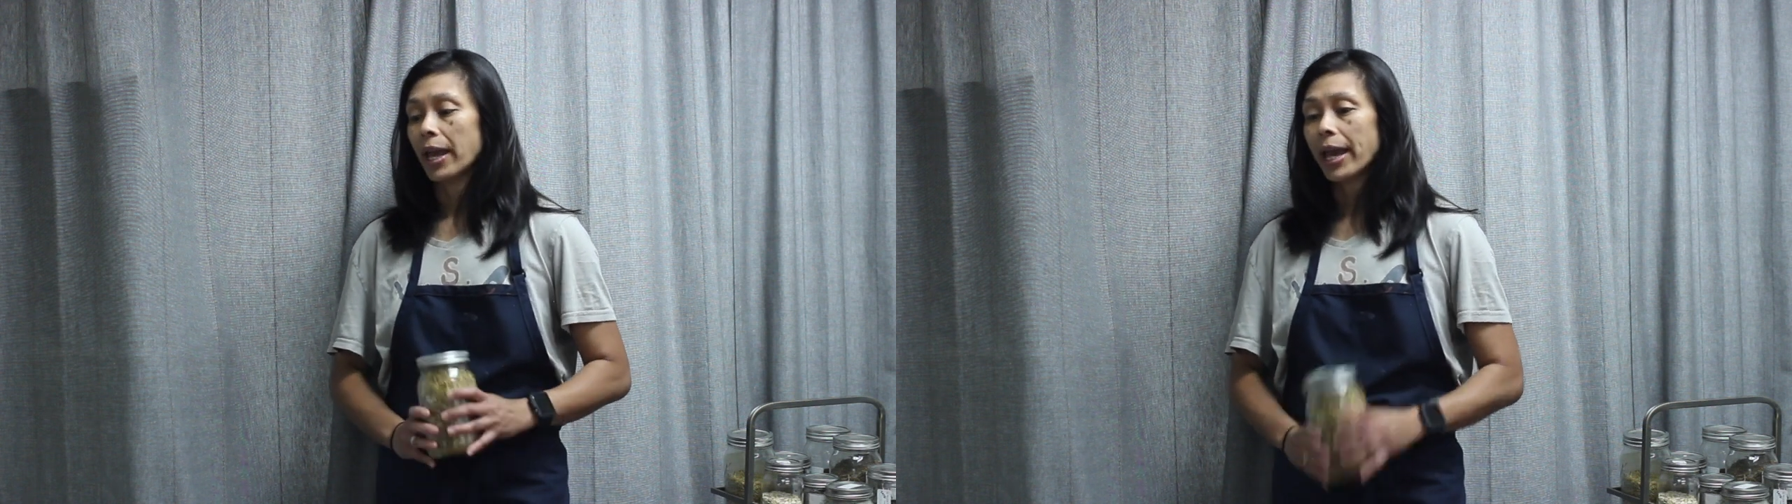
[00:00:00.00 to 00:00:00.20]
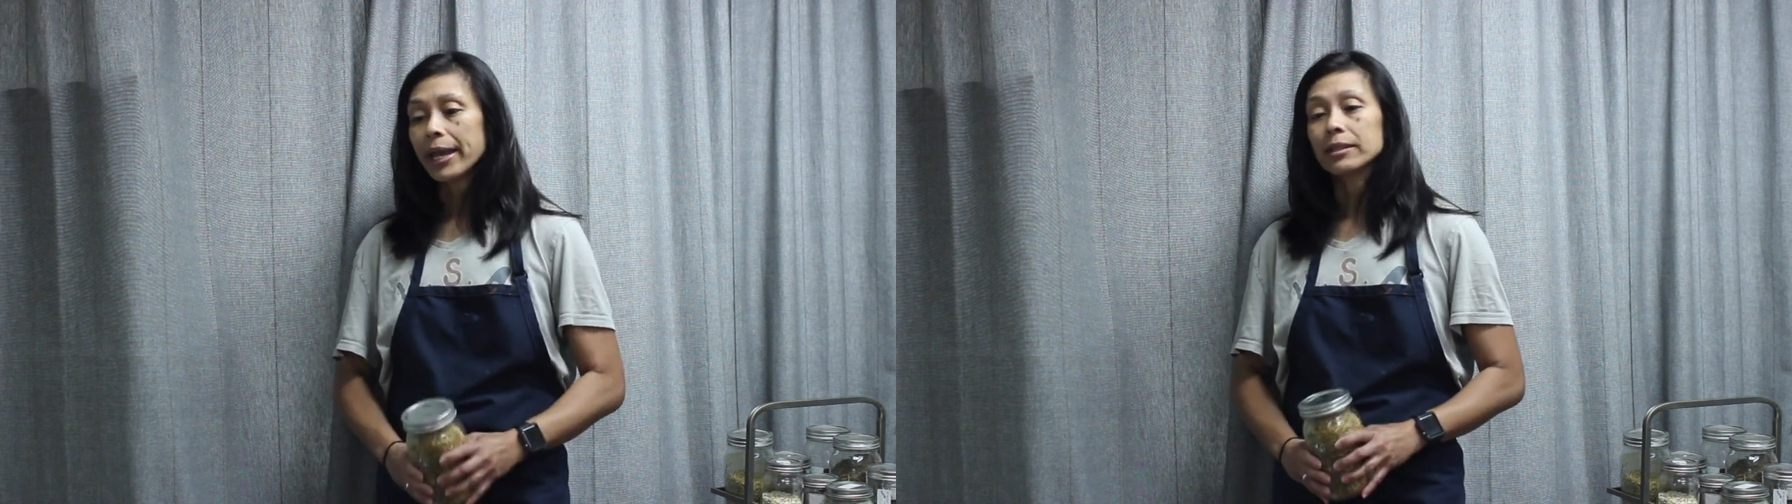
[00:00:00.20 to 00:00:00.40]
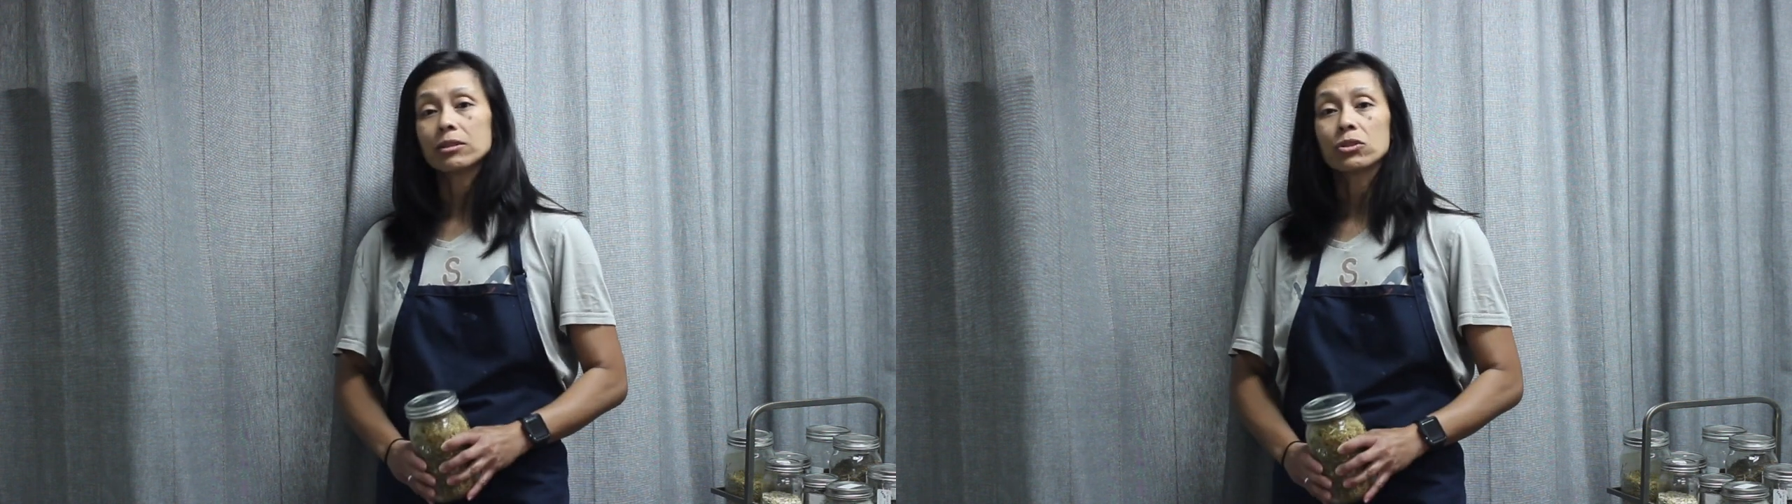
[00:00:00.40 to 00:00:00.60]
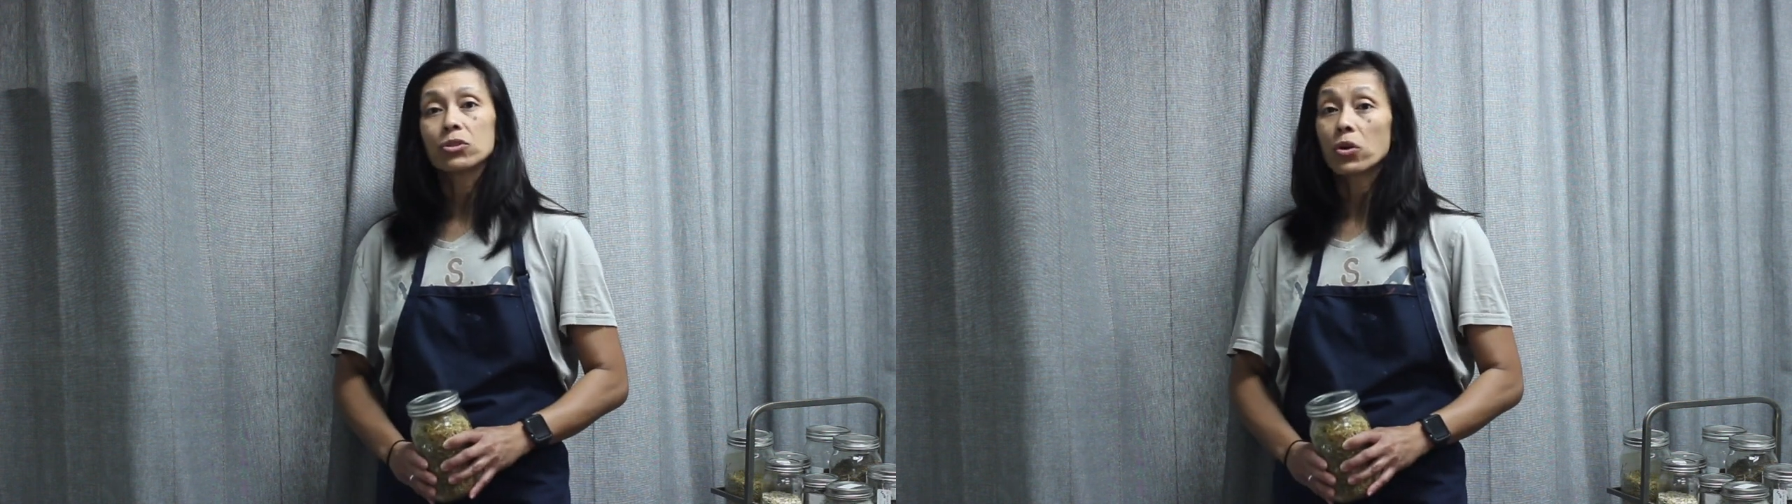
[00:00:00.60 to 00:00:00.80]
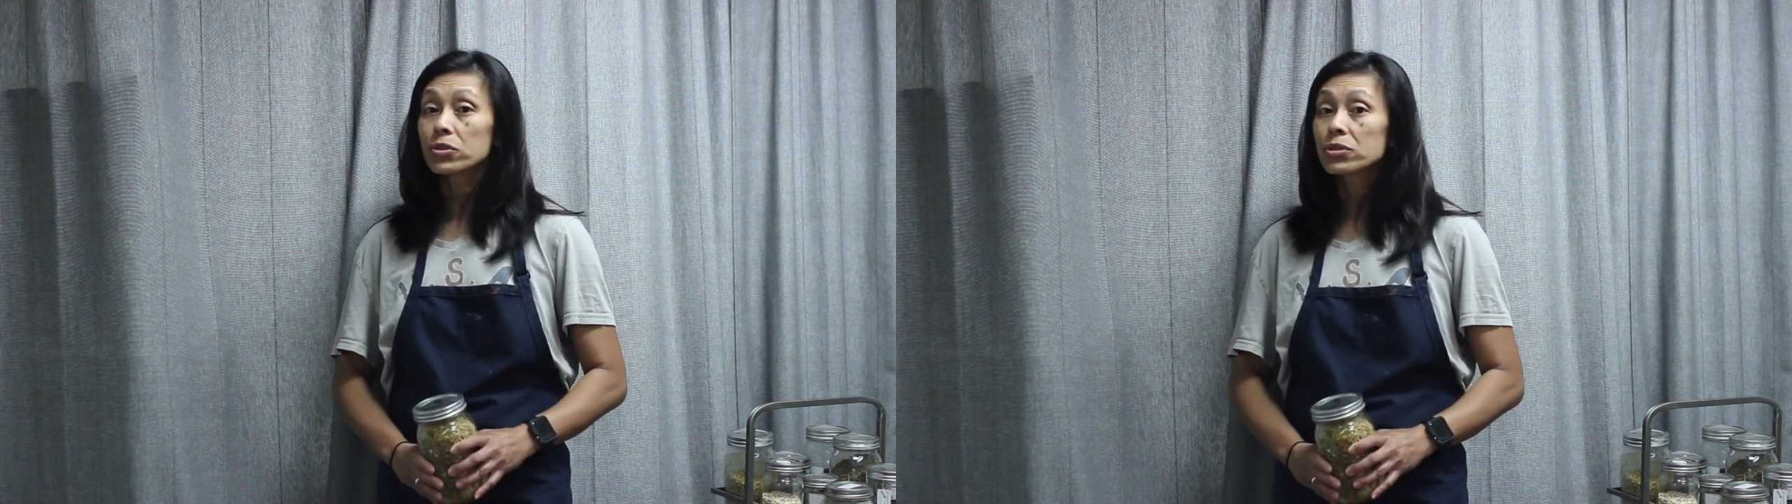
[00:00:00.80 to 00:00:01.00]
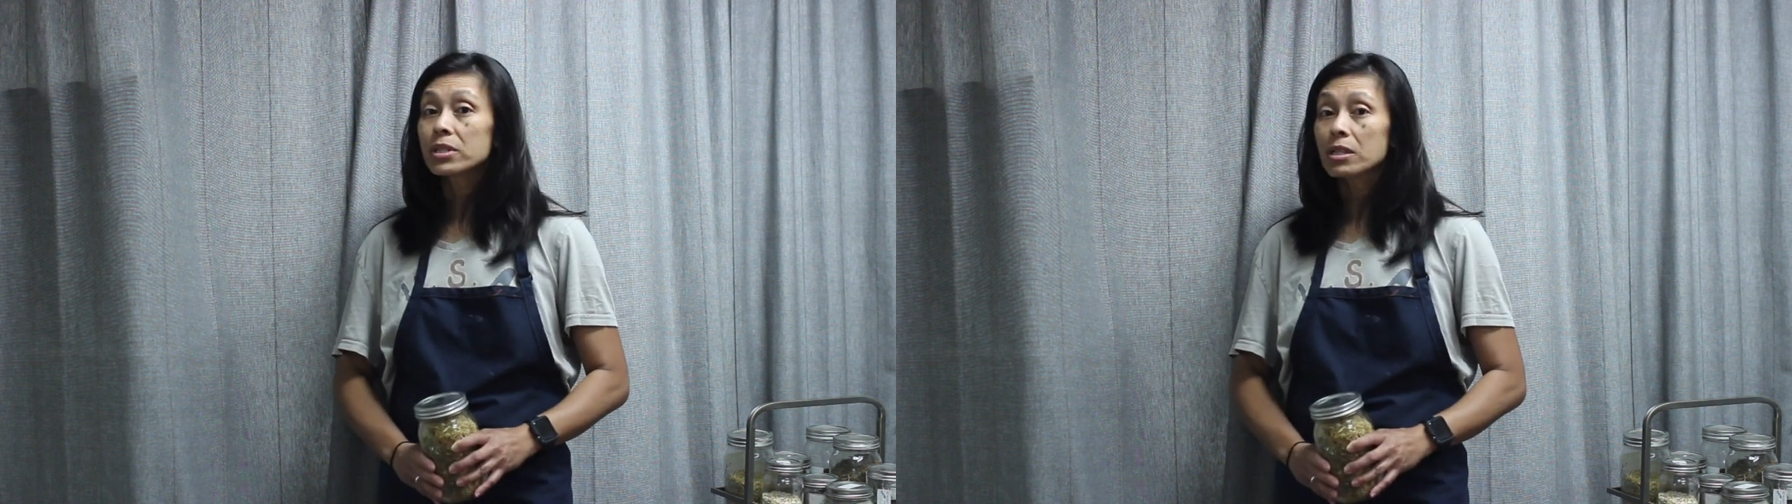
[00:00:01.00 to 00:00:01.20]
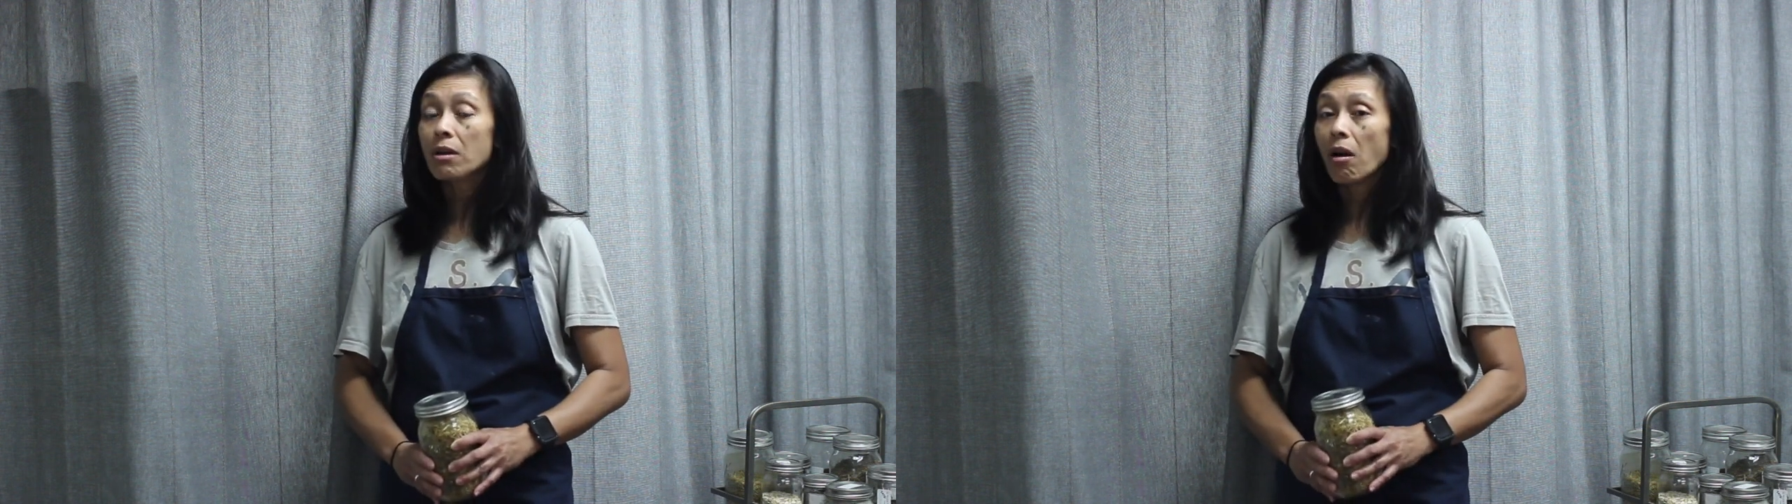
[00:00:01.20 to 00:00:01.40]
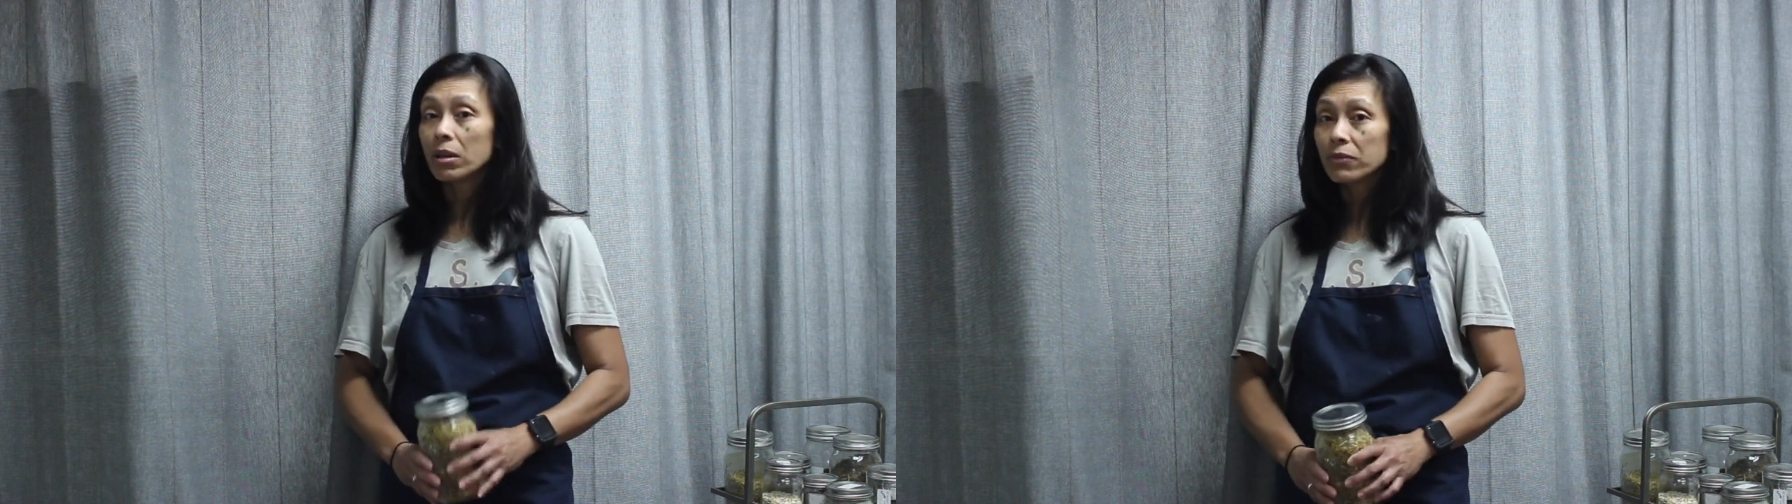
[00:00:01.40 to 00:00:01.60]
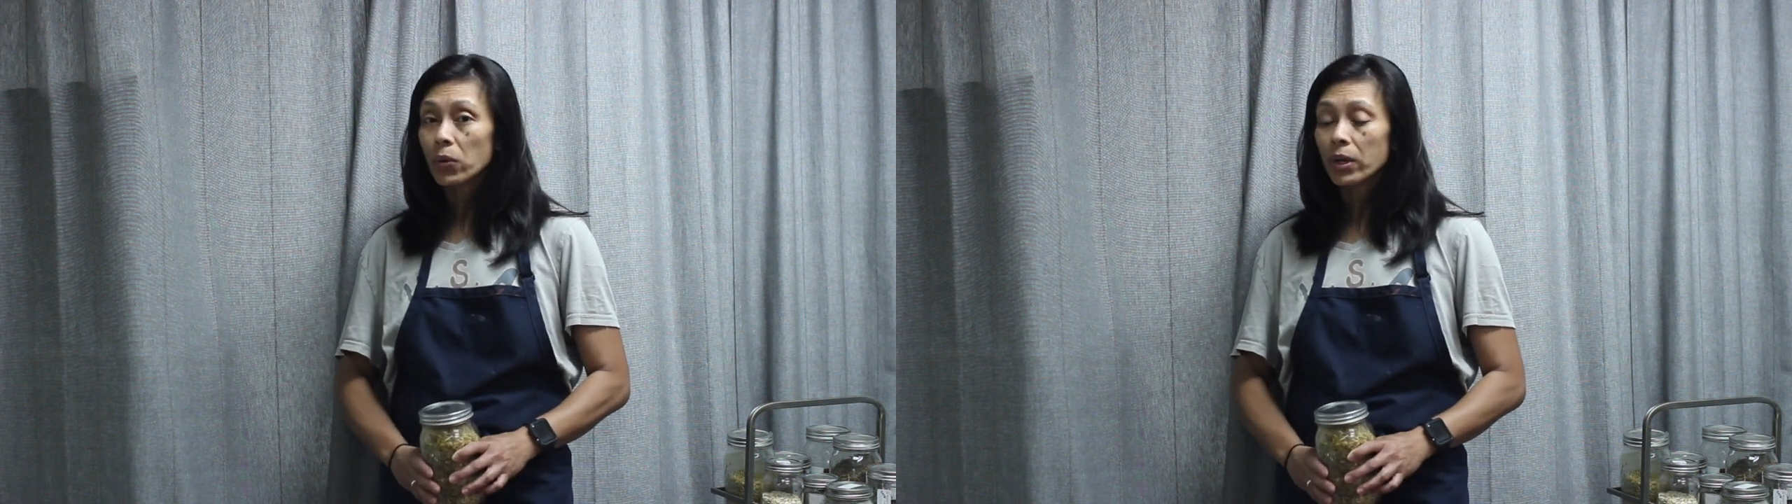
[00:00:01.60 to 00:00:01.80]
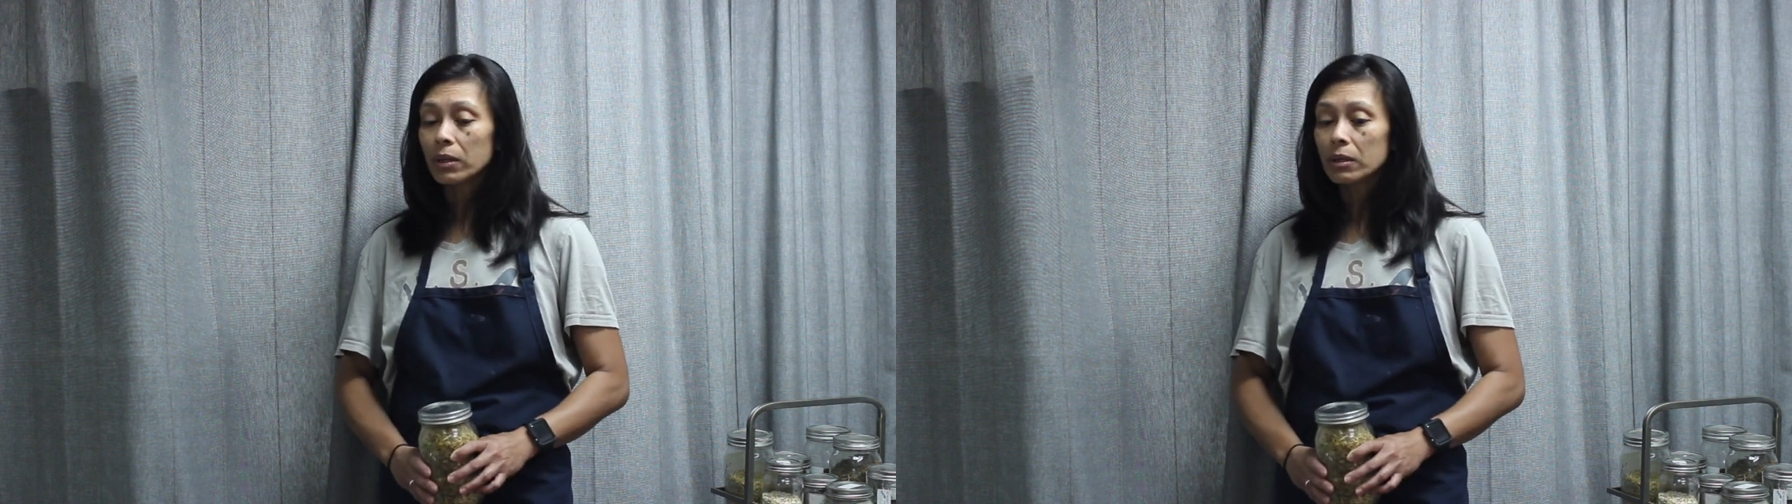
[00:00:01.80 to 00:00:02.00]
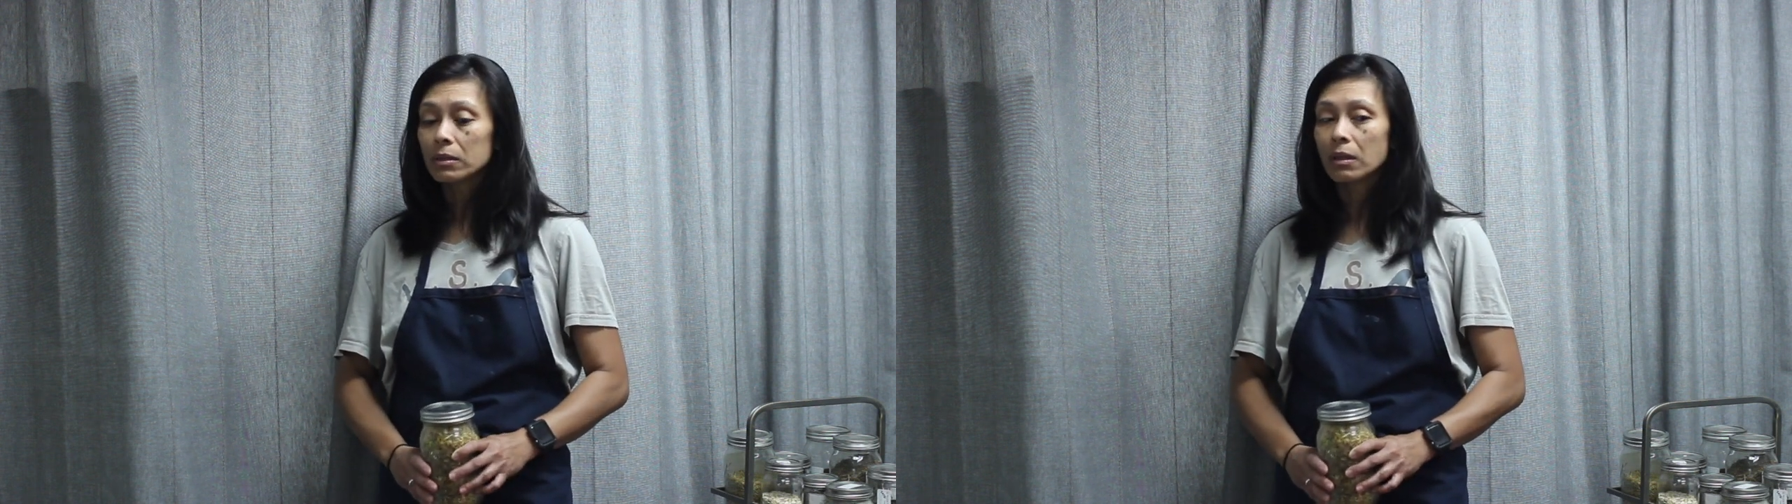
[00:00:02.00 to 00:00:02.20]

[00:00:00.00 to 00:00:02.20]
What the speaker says: And you also need olive oil,